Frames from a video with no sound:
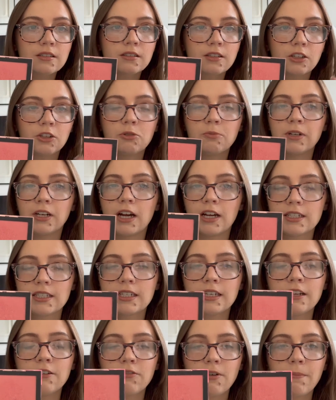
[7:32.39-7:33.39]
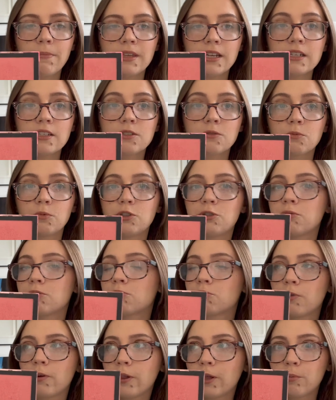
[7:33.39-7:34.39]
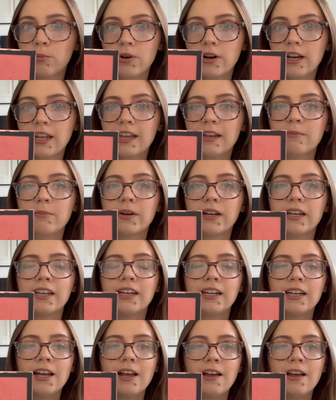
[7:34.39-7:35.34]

the luminosity from this, which was really pretty, but